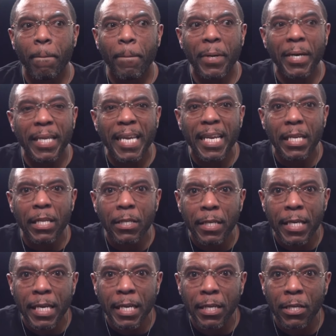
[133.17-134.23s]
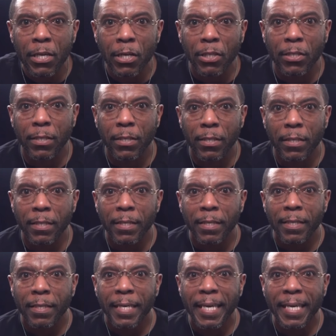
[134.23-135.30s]
But he he looked
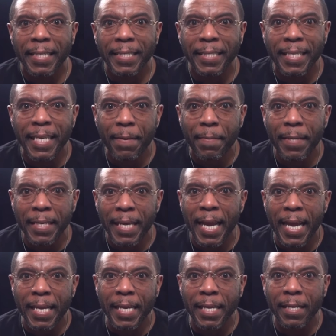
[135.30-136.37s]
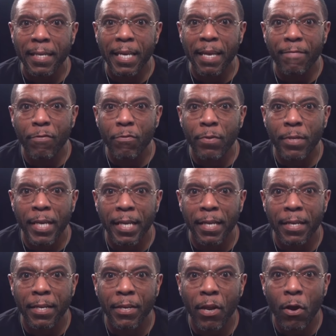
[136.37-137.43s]
intimidating if you
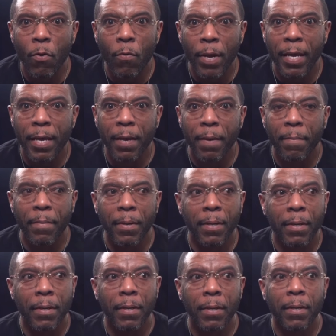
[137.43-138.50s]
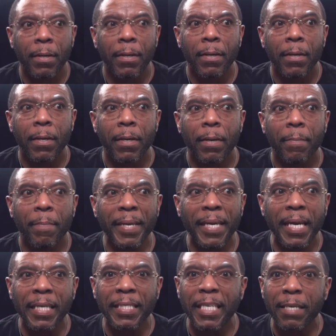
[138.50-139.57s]
didn't know him
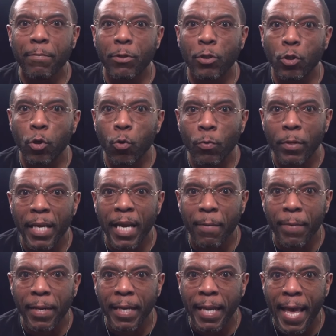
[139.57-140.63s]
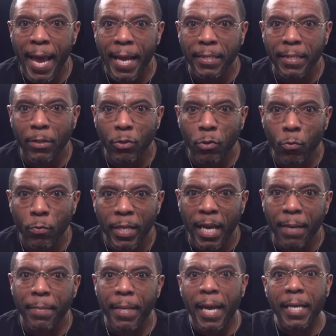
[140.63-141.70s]
because he was too damn relaxed and too
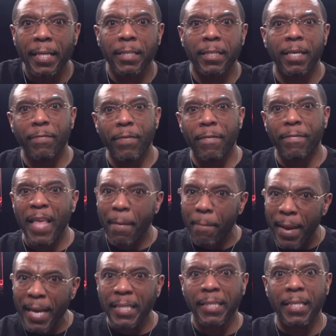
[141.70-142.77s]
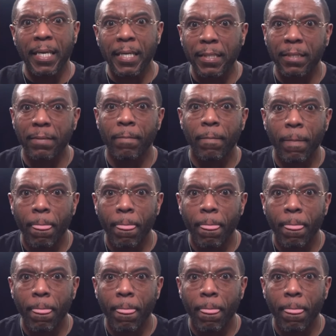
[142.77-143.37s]
damn nice. If, if that makes sense.